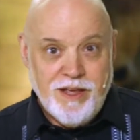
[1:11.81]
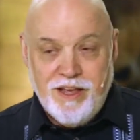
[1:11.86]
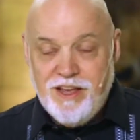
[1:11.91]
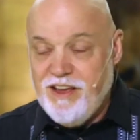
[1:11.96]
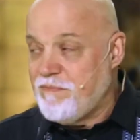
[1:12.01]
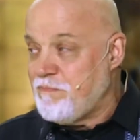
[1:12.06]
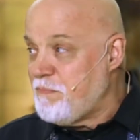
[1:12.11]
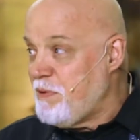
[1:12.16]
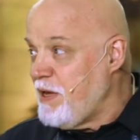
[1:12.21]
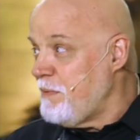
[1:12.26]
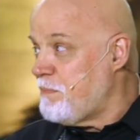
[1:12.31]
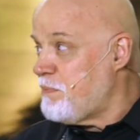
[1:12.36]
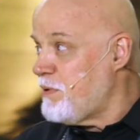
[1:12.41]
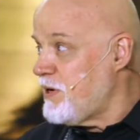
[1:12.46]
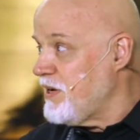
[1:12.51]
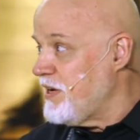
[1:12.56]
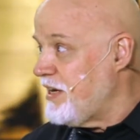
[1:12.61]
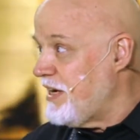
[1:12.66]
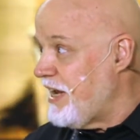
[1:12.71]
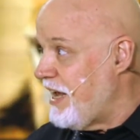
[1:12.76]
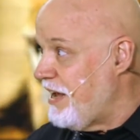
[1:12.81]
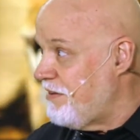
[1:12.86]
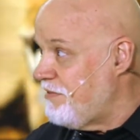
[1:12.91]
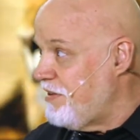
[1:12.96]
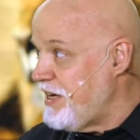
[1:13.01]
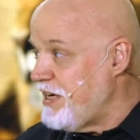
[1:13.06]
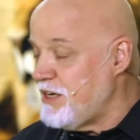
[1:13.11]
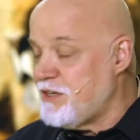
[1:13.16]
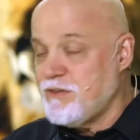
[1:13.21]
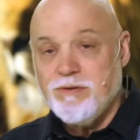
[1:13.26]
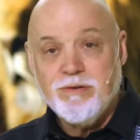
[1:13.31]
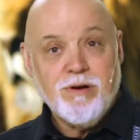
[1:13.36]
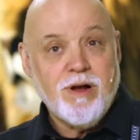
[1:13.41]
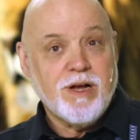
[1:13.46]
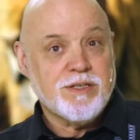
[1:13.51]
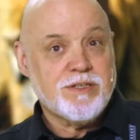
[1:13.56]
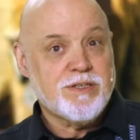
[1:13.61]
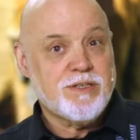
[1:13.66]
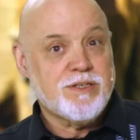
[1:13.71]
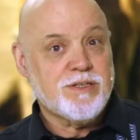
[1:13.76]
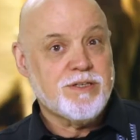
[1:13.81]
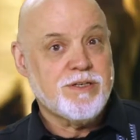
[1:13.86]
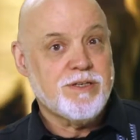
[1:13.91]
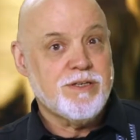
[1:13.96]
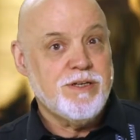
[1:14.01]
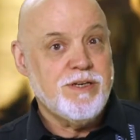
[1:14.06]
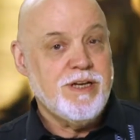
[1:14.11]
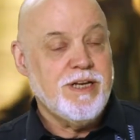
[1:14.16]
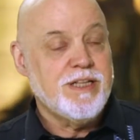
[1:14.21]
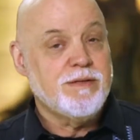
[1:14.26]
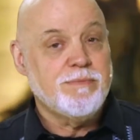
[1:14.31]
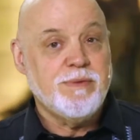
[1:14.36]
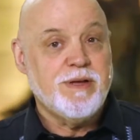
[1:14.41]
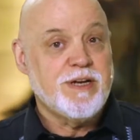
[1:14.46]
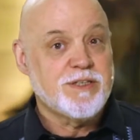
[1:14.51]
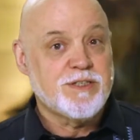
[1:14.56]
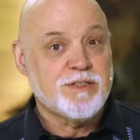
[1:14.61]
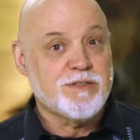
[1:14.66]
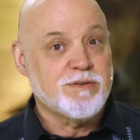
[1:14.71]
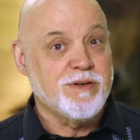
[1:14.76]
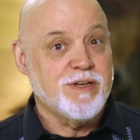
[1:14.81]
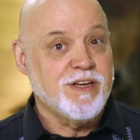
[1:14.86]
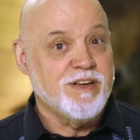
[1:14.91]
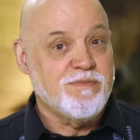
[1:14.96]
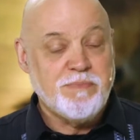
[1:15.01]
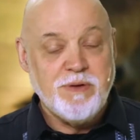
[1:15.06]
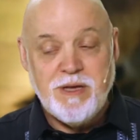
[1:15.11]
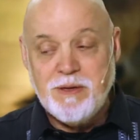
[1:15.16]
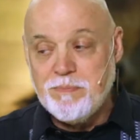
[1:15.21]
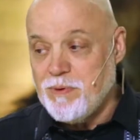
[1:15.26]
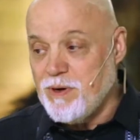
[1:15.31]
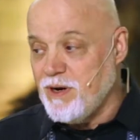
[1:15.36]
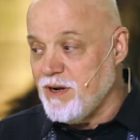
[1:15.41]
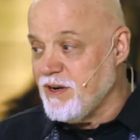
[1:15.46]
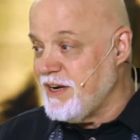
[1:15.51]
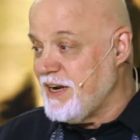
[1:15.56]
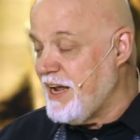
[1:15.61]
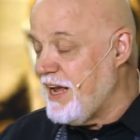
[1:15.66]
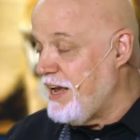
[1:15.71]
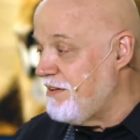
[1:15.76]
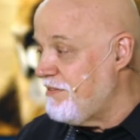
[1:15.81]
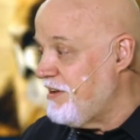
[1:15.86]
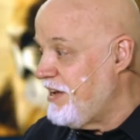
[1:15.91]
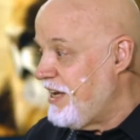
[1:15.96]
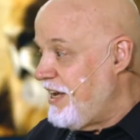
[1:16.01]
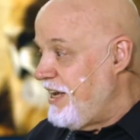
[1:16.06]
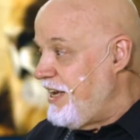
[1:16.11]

If people are going to have any trust in the ministry, if people are going to have